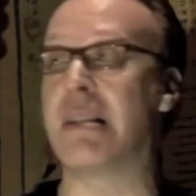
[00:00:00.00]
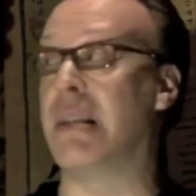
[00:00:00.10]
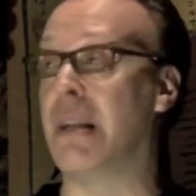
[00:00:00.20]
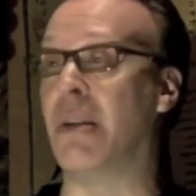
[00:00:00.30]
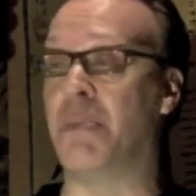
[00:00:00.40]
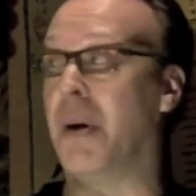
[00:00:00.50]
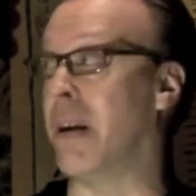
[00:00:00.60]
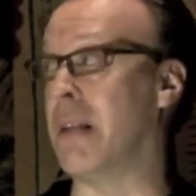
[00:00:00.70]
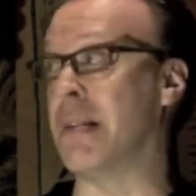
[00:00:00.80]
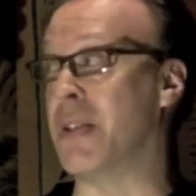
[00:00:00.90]
That's another part of
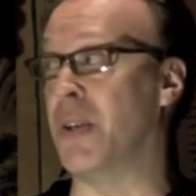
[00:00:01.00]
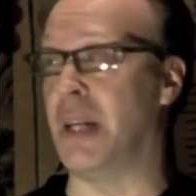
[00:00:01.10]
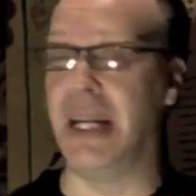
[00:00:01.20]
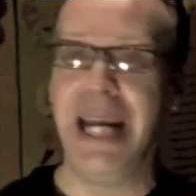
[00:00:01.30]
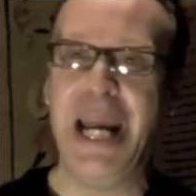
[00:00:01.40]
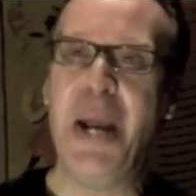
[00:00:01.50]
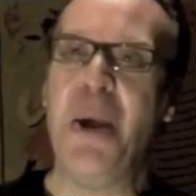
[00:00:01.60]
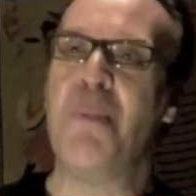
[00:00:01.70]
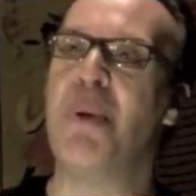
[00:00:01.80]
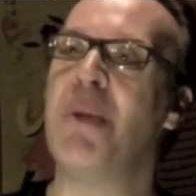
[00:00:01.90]
the story.
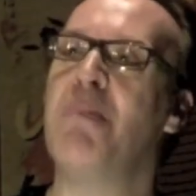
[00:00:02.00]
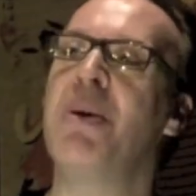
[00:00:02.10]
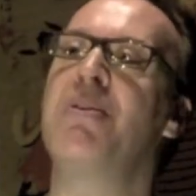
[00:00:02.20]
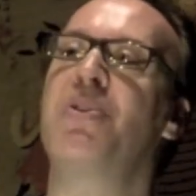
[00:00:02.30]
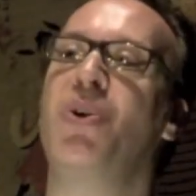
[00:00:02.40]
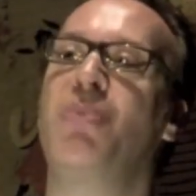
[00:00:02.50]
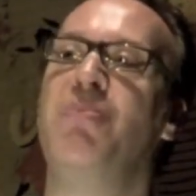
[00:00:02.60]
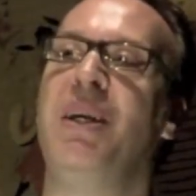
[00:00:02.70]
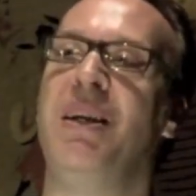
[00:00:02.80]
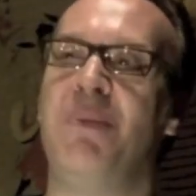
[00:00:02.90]
But my mother told
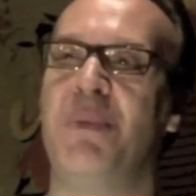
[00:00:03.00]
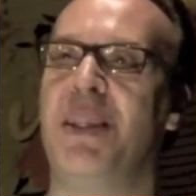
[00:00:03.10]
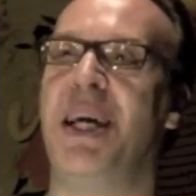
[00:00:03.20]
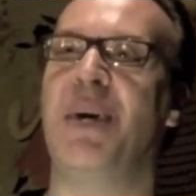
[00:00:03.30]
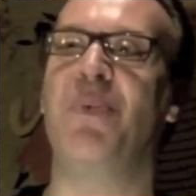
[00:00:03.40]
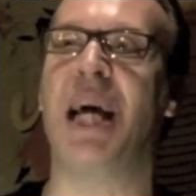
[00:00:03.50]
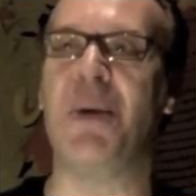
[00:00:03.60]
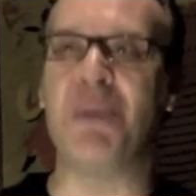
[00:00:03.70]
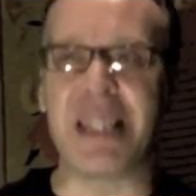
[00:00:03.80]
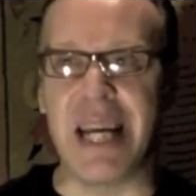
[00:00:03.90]
me that when I
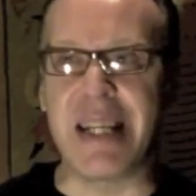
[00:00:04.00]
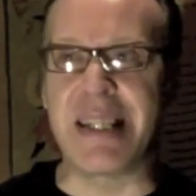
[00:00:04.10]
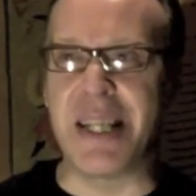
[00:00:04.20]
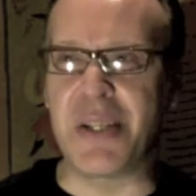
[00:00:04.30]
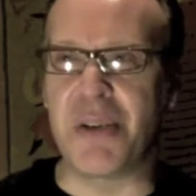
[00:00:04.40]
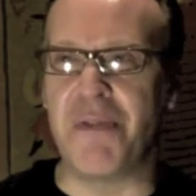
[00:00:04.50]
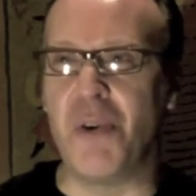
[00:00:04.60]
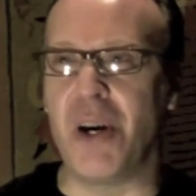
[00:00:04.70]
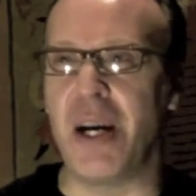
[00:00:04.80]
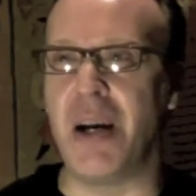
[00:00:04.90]
was like six or
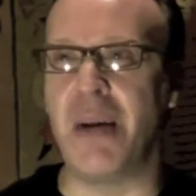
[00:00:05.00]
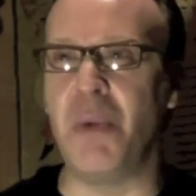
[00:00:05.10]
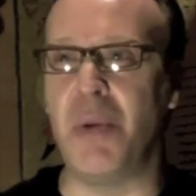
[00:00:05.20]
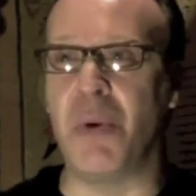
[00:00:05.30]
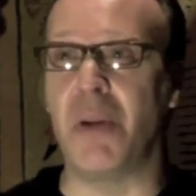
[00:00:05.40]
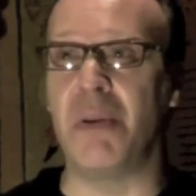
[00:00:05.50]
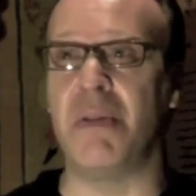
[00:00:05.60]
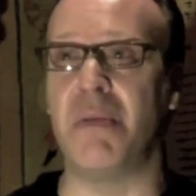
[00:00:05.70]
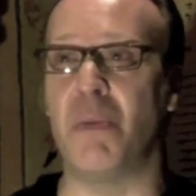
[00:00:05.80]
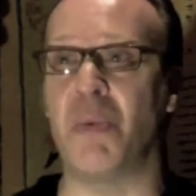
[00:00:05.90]
four, uh, we were
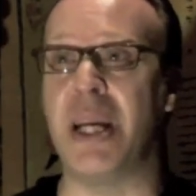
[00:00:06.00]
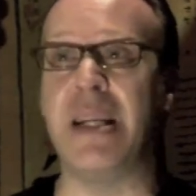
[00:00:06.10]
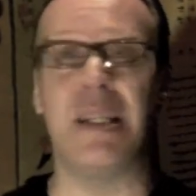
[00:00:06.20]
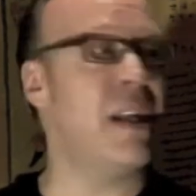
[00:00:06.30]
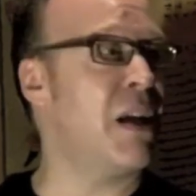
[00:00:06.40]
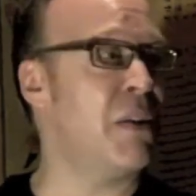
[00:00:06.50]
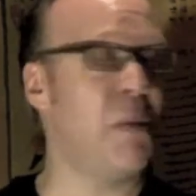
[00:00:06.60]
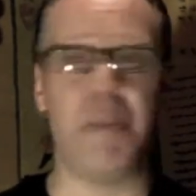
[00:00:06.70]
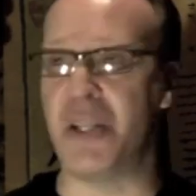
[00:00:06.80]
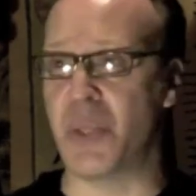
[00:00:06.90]
rained in on the
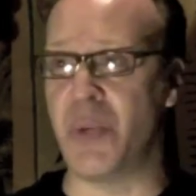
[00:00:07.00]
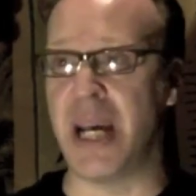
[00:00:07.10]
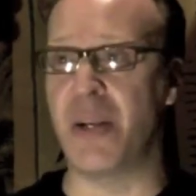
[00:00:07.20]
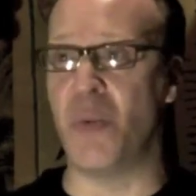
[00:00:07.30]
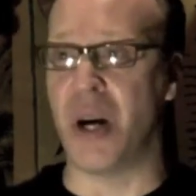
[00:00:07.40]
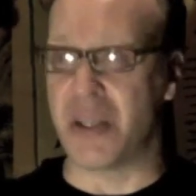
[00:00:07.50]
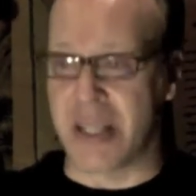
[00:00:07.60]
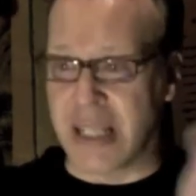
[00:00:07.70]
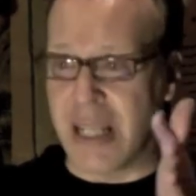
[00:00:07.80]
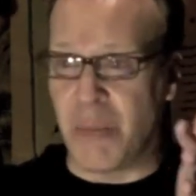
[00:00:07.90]
beach, so we had to watch this
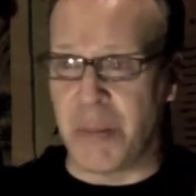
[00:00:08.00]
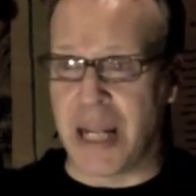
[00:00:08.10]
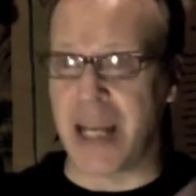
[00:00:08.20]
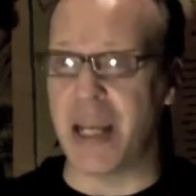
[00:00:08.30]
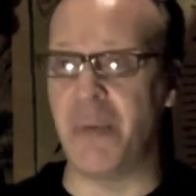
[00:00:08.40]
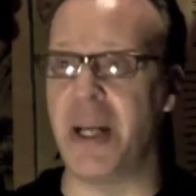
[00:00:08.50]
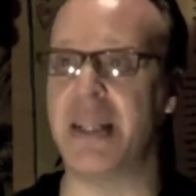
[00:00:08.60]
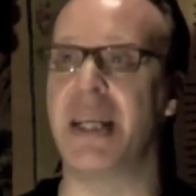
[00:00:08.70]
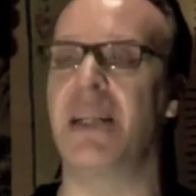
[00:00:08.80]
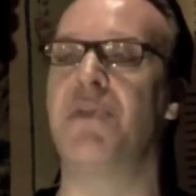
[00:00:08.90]
little black and white
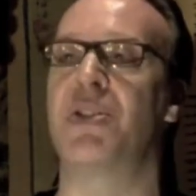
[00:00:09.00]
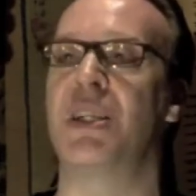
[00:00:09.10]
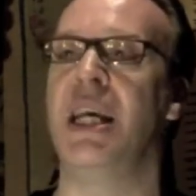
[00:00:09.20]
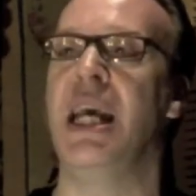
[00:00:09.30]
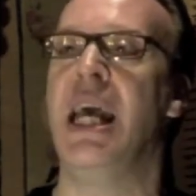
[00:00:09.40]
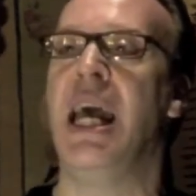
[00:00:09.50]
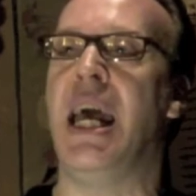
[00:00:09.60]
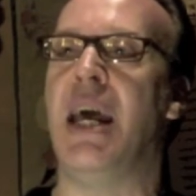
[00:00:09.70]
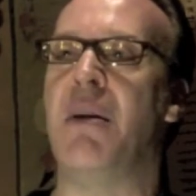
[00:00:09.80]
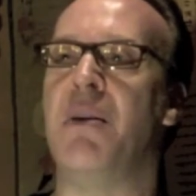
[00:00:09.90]
television.
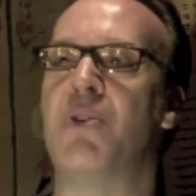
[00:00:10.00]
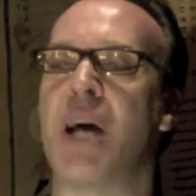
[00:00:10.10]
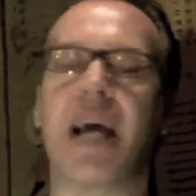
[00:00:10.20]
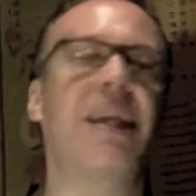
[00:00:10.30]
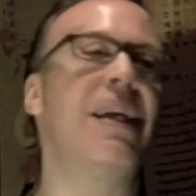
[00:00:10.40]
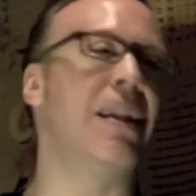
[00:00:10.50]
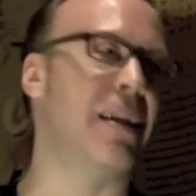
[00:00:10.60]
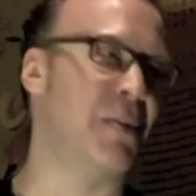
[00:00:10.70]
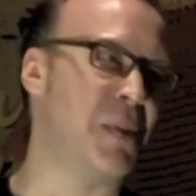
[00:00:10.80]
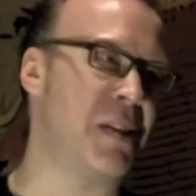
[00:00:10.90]
And Dracula
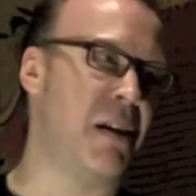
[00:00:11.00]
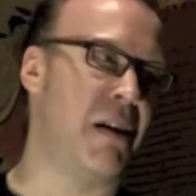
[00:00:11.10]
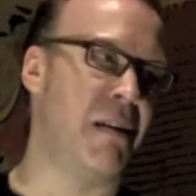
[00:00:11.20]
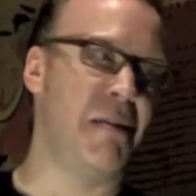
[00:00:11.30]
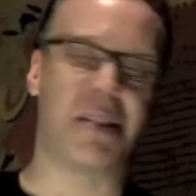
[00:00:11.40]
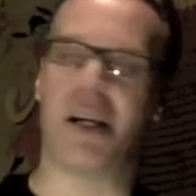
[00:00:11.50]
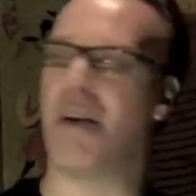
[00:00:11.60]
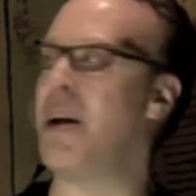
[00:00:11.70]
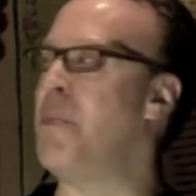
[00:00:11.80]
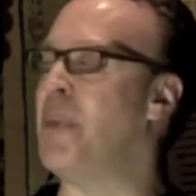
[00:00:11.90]
was on,
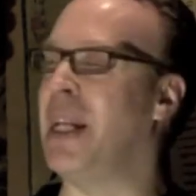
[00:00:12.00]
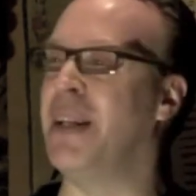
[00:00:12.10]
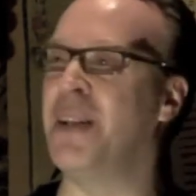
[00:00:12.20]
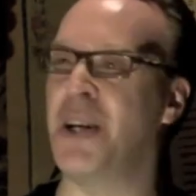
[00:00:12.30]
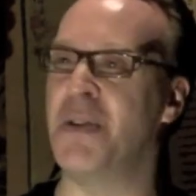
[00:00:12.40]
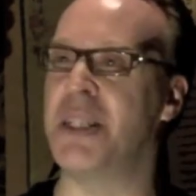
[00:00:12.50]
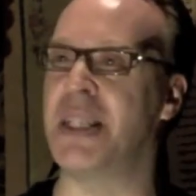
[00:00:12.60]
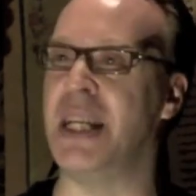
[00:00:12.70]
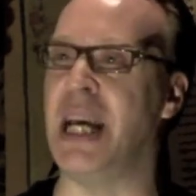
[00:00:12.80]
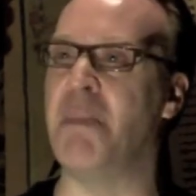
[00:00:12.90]
starring Bela
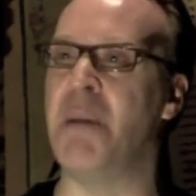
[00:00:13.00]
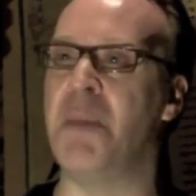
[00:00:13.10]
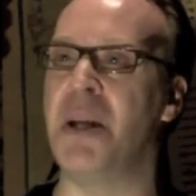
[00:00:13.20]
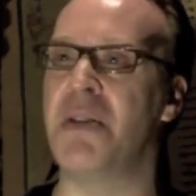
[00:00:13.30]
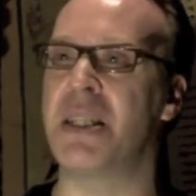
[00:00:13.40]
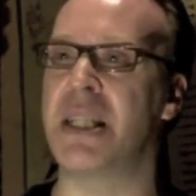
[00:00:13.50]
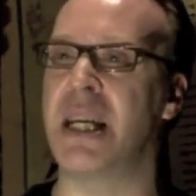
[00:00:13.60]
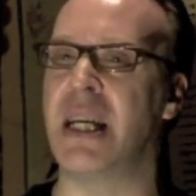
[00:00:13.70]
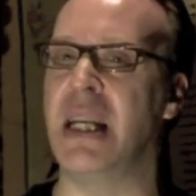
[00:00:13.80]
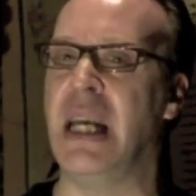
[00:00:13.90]
Lugosi. And my mother
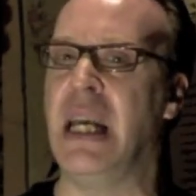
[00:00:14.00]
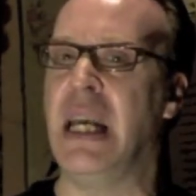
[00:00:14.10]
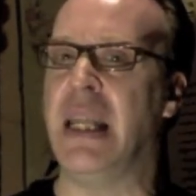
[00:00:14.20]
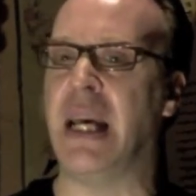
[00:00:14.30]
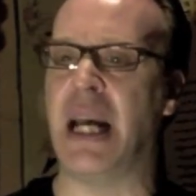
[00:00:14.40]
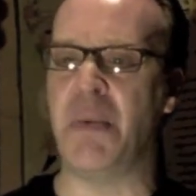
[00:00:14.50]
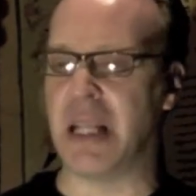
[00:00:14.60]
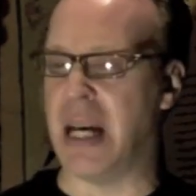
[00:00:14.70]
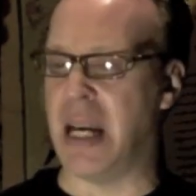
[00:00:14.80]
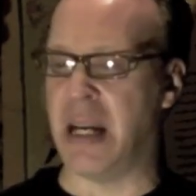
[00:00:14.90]
said that I was
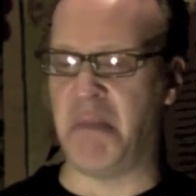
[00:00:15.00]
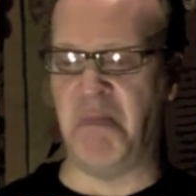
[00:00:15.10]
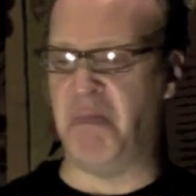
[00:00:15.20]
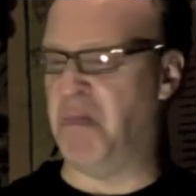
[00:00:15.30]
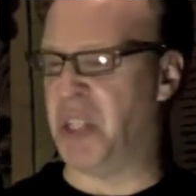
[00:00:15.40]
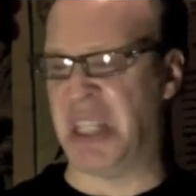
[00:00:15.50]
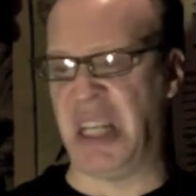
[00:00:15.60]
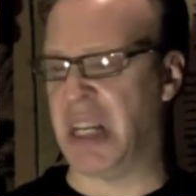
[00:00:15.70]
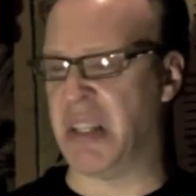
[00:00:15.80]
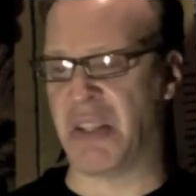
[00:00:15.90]
like
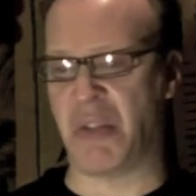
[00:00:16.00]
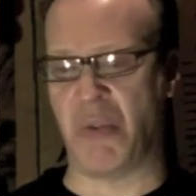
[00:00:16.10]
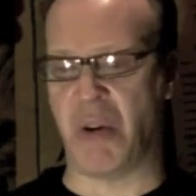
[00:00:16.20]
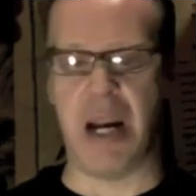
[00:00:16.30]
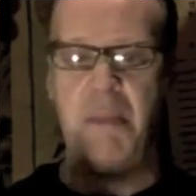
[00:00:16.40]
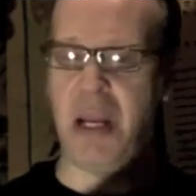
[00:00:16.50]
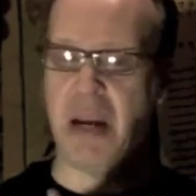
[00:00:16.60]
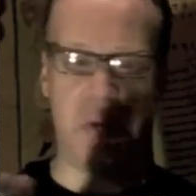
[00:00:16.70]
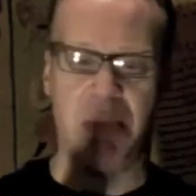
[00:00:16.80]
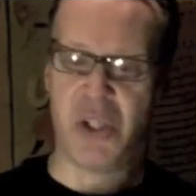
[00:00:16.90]
six, or I mean, I
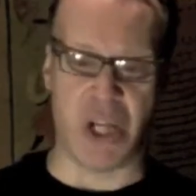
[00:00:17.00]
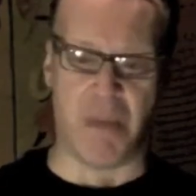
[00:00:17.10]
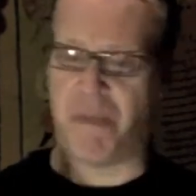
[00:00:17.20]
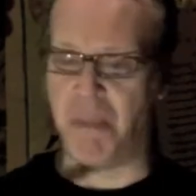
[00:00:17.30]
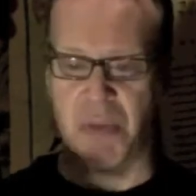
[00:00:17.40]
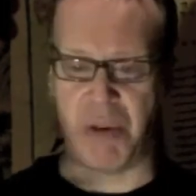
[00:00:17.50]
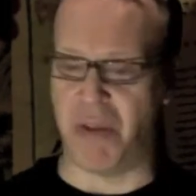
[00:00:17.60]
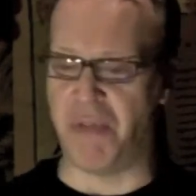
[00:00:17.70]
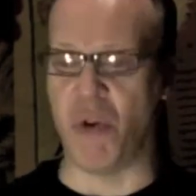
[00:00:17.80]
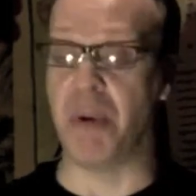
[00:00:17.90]
probably jumped from three to
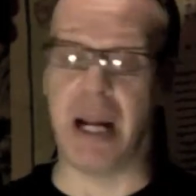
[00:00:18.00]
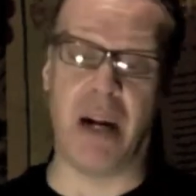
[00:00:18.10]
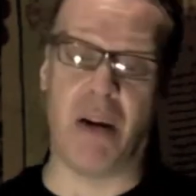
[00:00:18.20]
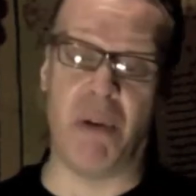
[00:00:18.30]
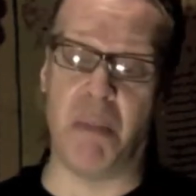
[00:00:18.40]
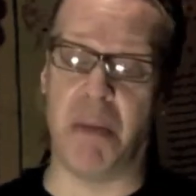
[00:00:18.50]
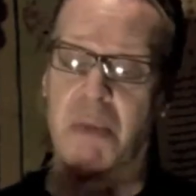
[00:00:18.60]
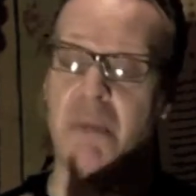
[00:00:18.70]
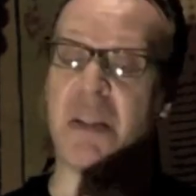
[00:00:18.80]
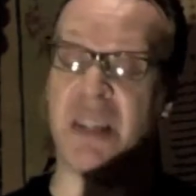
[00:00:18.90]
four, but I don't remember.
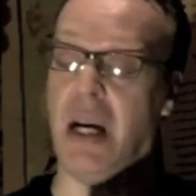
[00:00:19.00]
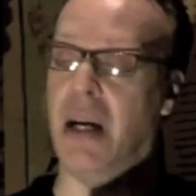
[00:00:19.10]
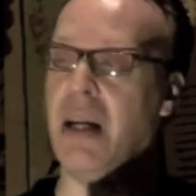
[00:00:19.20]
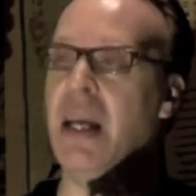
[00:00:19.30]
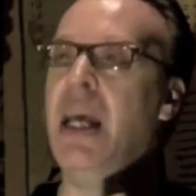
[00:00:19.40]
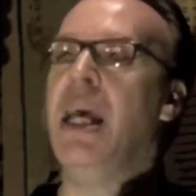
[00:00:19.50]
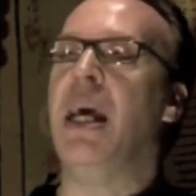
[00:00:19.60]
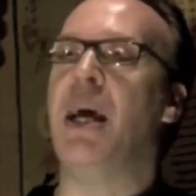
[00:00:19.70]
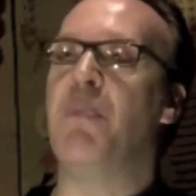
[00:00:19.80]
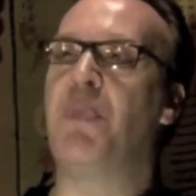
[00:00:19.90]
It was young.
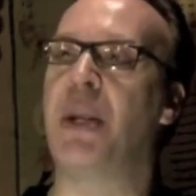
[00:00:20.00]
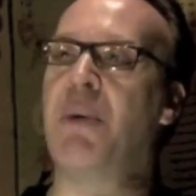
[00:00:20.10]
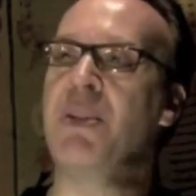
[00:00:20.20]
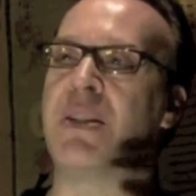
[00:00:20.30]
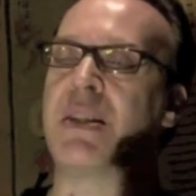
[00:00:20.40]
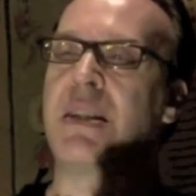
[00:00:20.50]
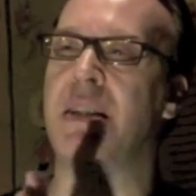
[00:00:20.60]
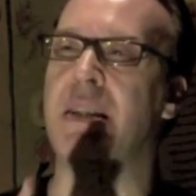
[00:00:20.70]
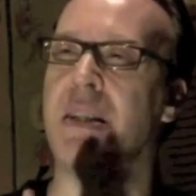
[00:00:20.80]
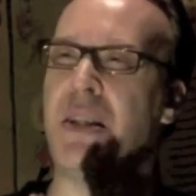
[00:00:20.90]
But I was,
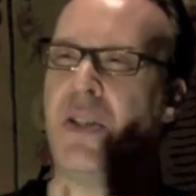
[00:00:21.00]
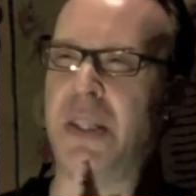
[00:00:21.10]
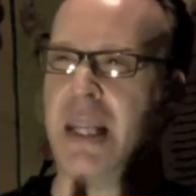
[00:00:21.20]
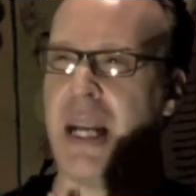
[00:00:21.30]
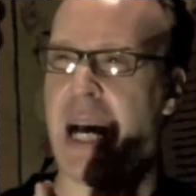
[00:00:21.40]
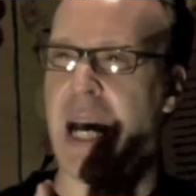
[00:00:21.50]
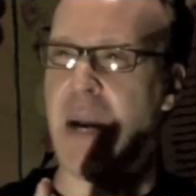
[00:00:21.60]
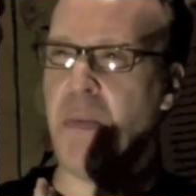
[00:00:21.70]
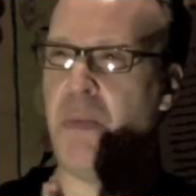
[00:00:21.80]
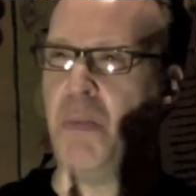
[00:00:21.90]
uh, she said that I
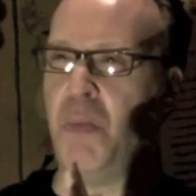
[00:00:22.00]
